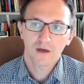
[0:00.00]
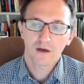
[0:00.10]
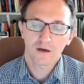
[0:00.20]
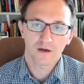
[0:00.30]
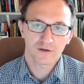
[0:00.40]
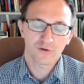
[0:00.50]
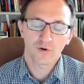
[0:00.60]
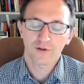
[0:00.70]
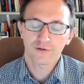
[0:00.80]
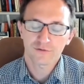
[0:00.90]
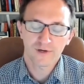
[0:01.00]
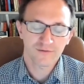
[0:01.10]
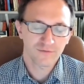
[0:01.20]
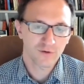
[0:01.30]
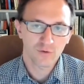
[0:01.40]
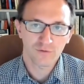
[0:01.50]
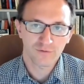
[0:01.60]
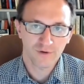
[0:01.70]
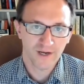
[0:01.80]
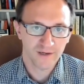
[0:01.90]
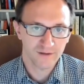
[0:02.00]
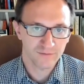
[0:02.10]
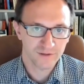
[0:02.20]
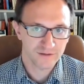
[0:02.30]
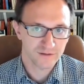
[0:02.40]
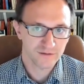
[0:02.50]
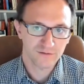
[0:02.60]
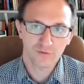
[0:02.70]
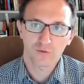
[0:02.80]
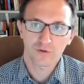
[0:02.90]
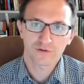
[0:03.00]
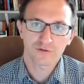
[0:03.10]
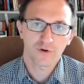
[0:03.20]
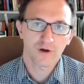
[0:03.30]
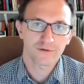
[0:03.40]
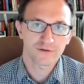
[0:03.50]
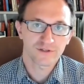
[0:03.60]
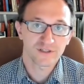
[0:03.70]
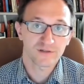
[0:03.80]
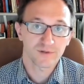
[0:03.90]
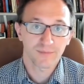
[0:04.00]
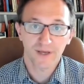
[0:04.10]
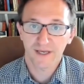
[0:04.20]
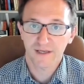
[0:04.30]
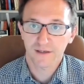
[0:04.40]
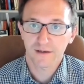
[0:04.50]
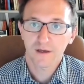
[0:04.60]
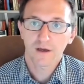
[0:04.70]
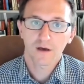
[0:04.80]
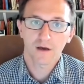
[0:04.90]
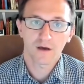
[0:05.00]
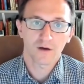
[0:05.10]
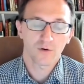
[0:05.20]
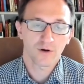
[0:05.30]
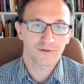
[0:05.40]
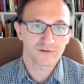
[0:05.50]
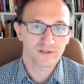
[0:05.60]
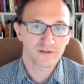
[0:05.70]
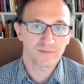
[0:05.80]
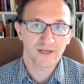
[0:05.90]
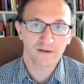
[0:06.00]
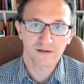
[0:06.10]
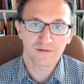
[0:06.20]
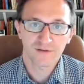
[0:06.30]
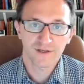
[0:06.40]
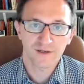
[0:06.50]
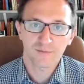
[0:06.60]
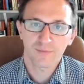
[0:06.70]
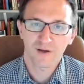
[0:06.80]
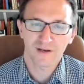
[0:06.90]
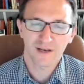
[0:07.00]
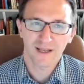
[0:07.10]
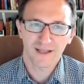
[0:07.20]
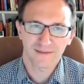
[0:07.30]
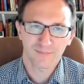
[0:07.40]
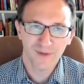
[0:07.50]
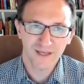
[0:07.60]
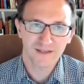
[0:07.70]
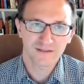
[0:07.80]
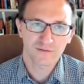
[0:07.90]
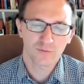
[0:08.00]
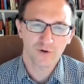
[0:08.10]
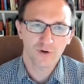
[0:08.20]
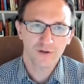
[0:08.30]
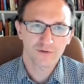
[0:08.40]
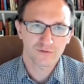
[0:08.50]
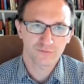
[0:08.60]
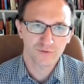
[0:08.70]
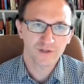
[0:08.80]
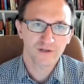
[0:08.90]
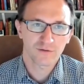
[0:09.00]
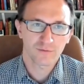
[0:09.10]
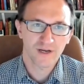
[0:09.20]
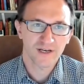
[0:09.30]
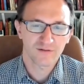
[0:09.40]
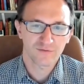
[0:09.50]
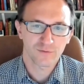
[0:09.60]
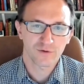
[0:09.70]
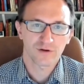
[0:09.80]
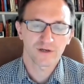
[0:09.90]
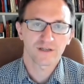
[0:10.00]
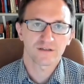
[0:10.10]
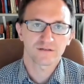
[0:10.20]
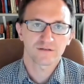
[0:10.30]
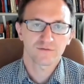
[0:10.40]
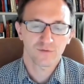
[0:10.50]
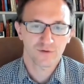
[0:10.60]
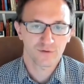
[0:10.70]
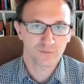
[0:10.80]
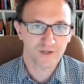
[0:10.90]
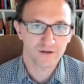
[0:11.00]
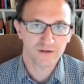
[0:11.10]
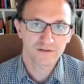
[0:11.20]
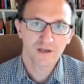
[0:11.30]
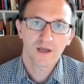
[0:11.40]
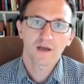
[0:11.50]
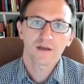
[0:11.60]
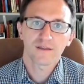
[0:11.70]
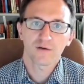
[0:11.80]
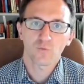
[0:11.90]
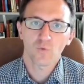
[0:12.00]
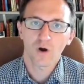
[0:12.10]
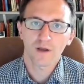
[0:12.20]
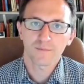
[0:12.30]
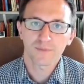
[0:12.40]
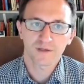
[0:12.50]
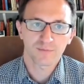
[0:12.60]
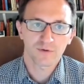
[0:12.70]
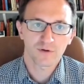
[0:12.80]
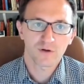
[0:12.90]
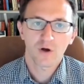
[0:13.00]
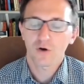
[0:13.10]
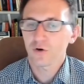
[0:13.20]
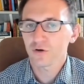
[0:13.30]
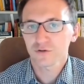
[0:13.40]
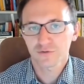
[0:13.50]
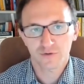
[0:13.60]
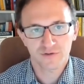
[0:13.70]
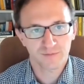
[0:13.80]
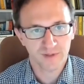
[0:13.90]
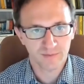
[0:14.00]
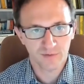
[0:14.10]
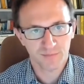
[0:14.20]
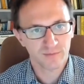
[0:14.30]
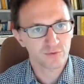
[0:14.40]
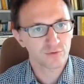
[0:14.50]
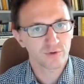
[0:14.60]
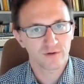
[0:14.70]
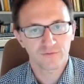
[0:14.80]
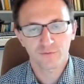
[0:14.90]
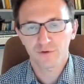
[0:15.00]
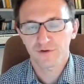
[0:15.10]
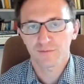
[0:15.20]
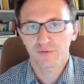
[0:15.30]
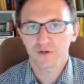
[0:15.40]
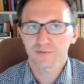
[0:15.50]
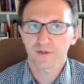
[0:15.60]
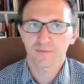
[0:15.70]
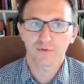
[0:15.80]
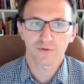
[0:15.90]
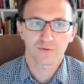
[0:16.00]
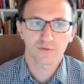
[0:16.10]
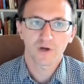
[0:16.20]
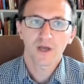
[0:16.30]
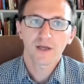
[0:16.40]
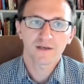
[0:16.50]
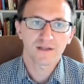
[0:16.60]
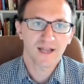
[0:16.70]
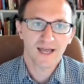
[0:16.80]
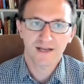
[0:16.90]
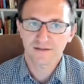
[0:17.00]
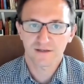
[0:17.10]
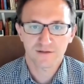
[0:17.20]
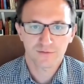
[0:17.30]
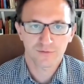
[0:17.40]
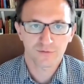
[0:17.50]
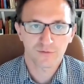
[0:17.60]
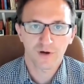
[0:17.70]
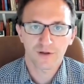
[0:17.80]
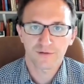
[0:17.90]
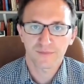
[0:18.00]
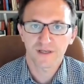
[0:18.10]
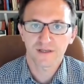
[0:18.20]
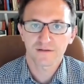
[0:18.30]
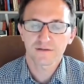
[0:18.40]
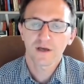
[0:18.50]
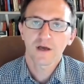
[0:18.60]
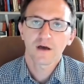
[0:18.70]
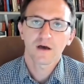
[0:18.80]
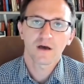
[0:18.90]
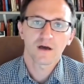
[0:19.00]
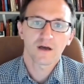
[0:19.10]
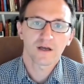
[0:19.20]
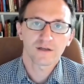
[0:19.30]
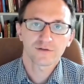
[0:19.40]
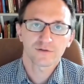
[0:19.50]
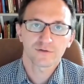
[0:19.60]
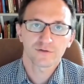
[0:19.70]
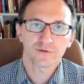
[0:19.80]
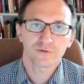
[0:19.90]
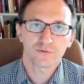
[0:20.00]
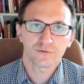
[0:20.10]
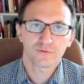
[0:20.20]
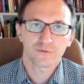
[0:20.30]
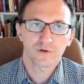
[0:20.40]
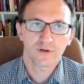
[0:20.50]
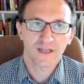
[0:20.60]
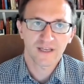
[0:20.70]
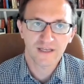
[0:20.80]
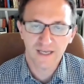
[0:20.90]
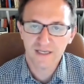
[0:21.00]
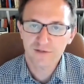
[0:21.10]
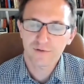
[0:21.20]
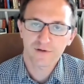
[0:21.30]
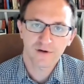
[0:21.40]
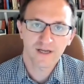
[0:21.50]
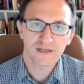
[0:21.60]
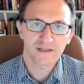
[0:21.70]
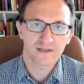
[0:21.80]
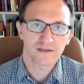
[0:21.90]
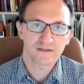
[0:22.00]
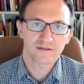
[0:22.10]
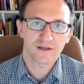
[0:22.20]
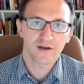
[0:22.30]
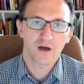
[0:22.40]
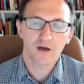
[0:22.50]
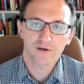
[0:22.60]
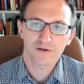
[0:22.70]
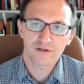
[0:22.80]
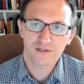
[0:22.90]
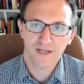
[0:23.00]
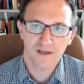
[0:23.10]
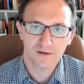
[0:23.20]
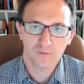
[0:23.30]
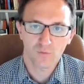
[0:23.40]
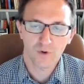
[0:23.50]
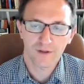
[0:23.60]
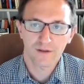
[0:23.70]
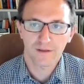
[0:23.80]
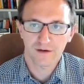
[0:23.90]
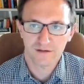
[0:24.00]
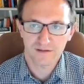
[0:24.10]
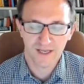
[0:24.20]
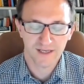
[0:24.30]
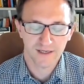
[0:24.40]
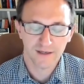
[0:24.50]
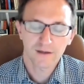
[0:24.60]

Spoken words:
Authors write for a whole variety of reasons. Of course, authors need to be paid, authors need to make a living, but at base, what authors really are writing for is for their readers. They want people, all sorts of people, people who can afford their books, people who need access through other means, to engage with their ideas and understand what they're saying.